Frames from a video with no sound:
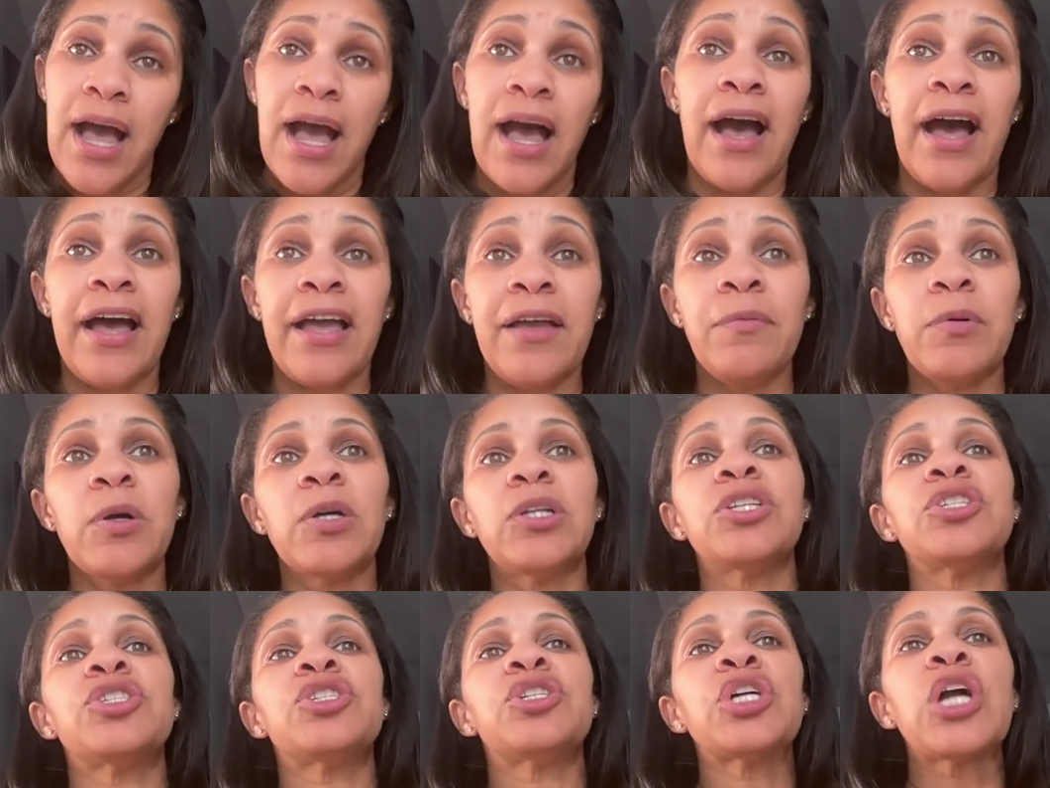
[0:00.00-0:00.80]
I am
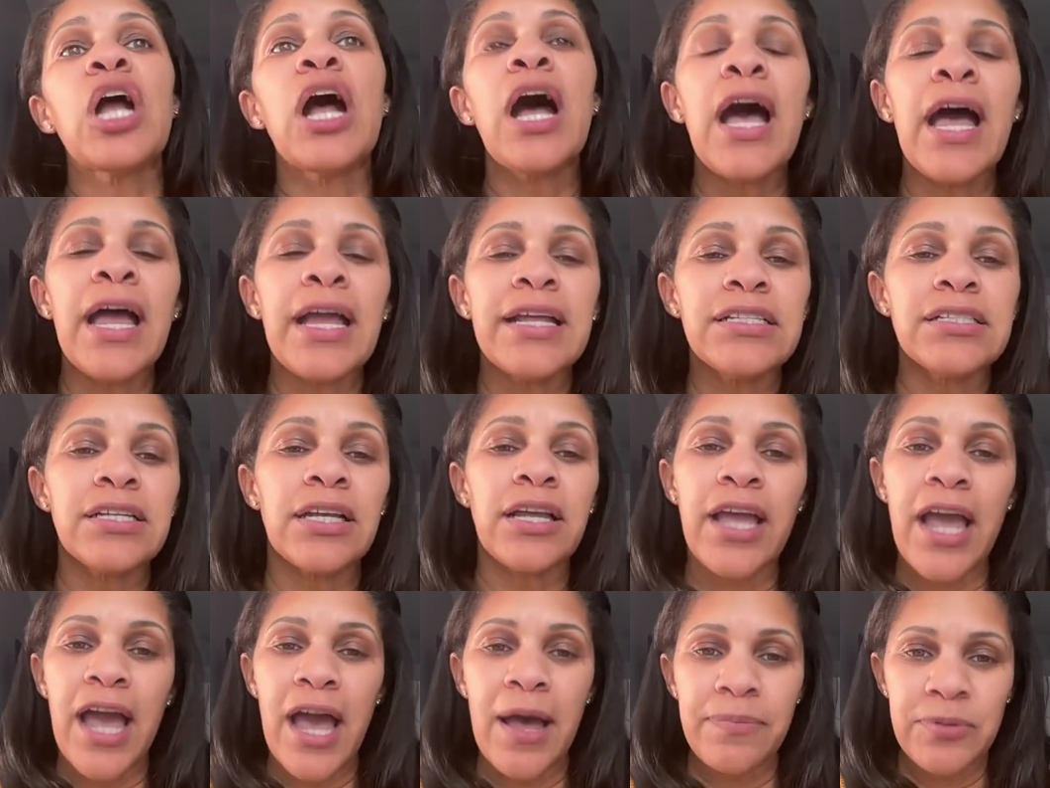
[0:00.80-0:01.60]
going to try to
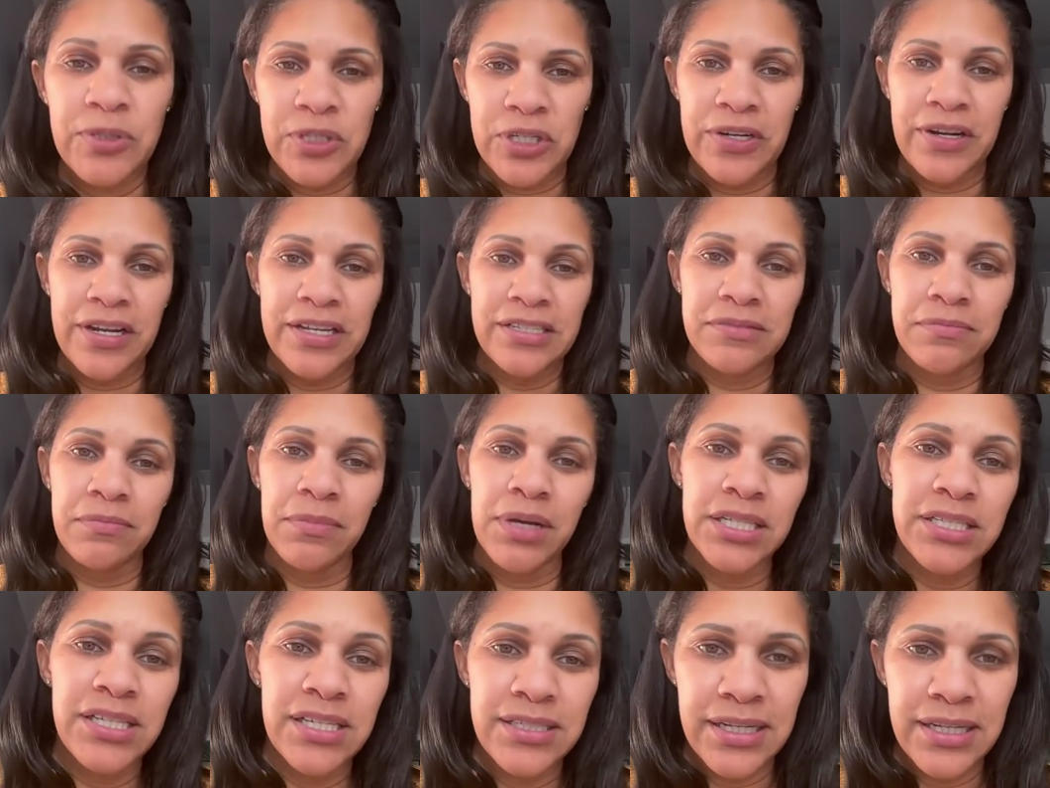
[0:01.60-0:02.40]
capture as
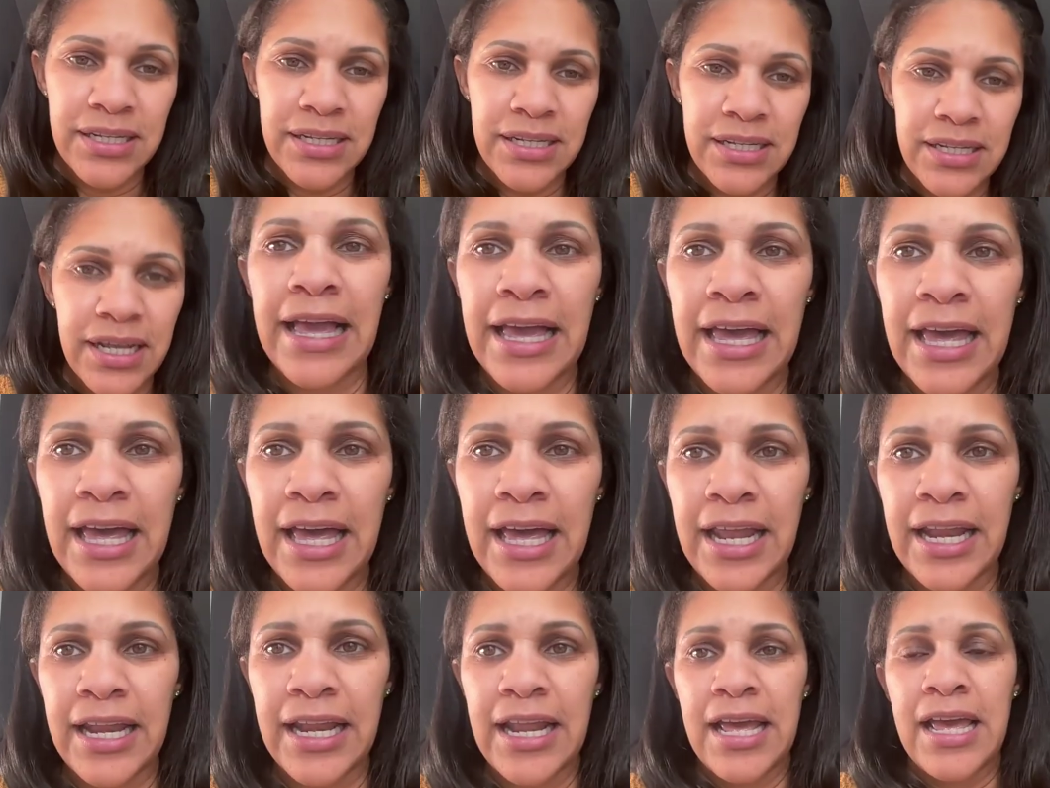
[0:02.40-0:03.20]
much as I
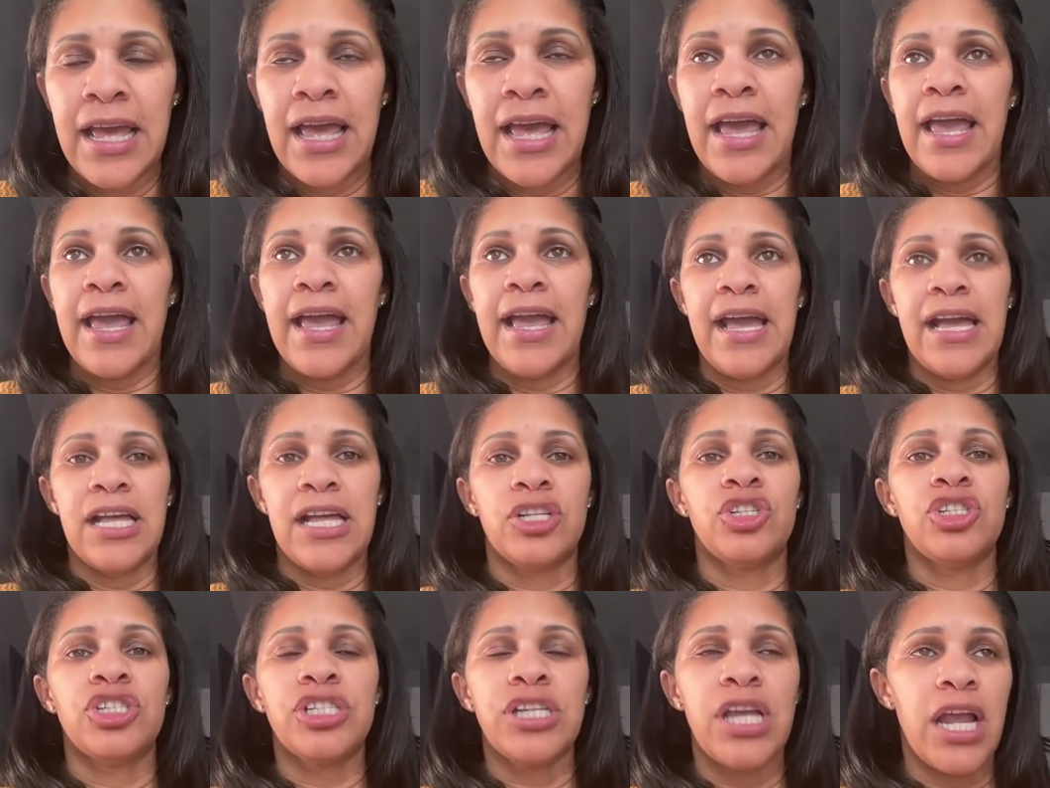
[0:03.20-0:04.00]
can
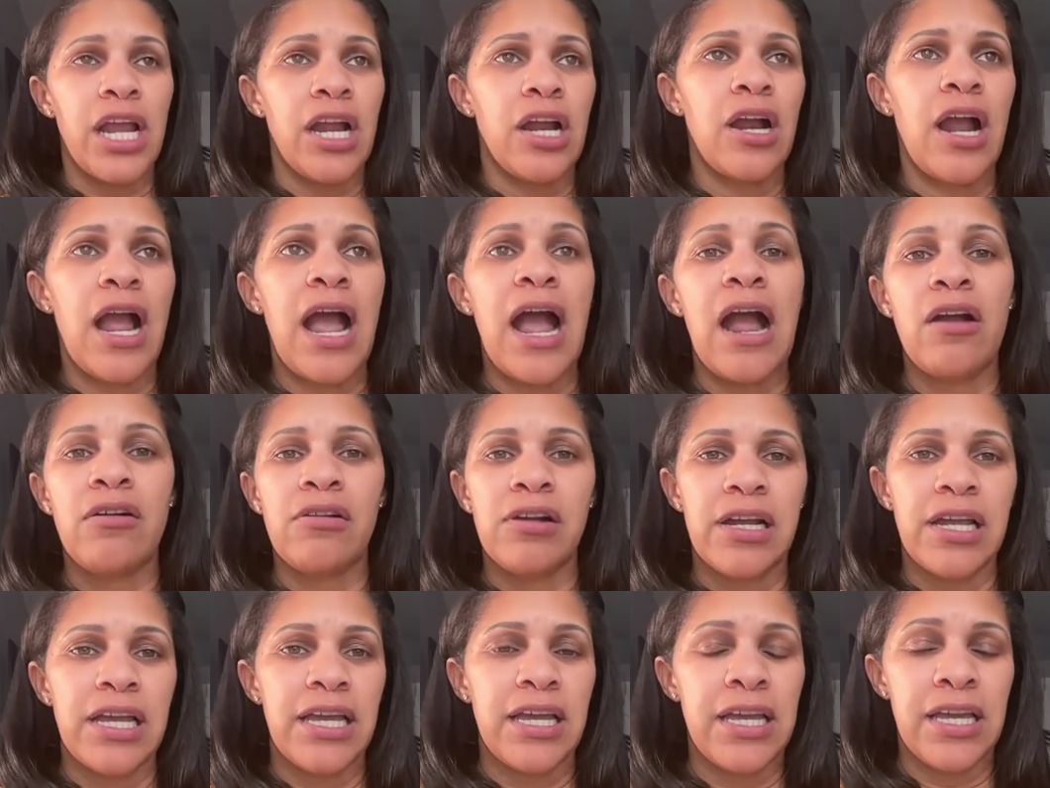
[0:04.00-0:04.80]
and share
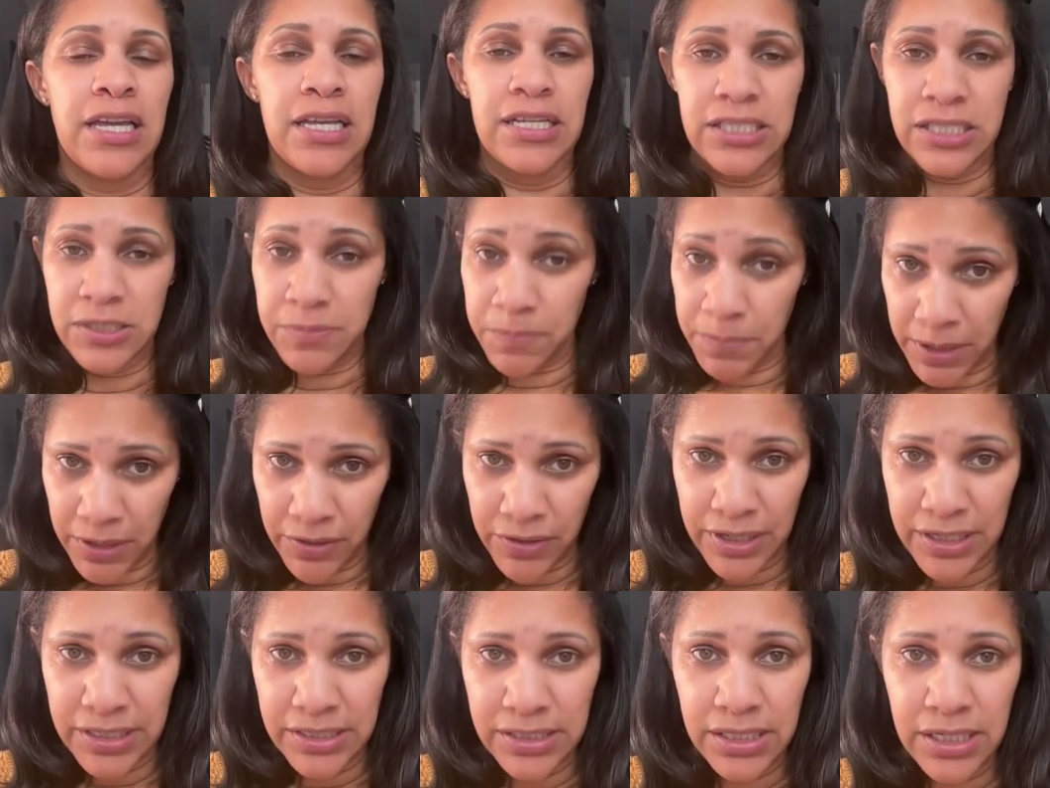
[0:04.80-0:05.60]
our
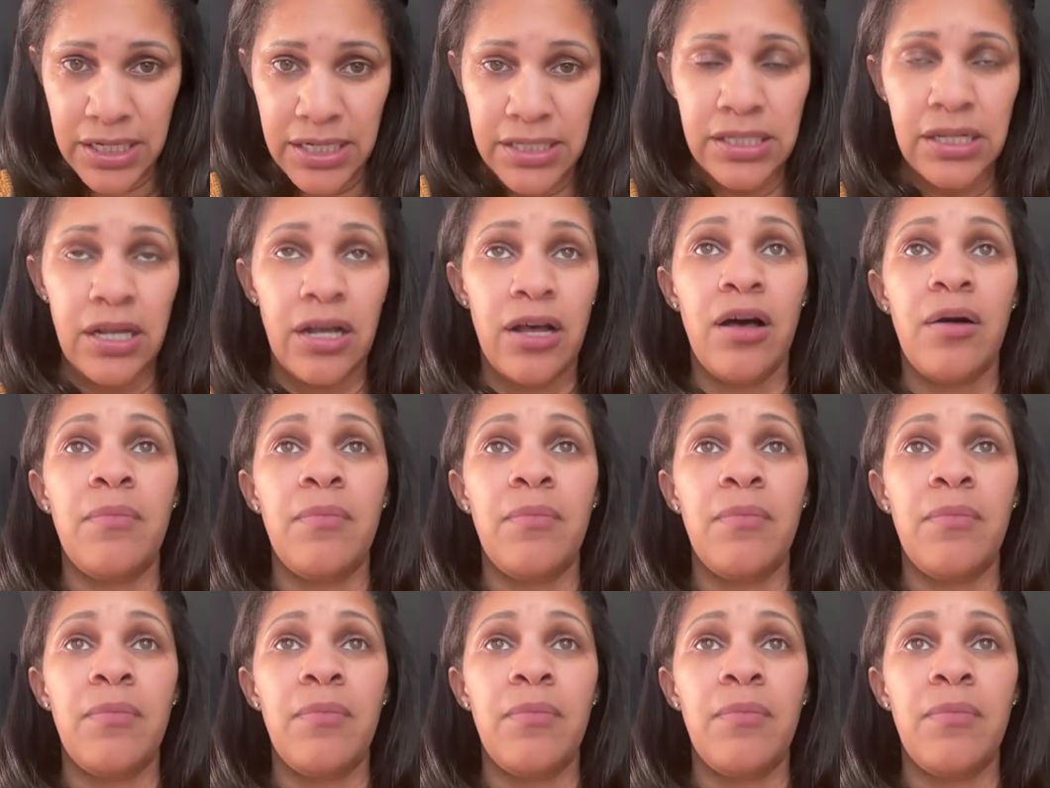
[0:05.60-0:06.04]
experiences.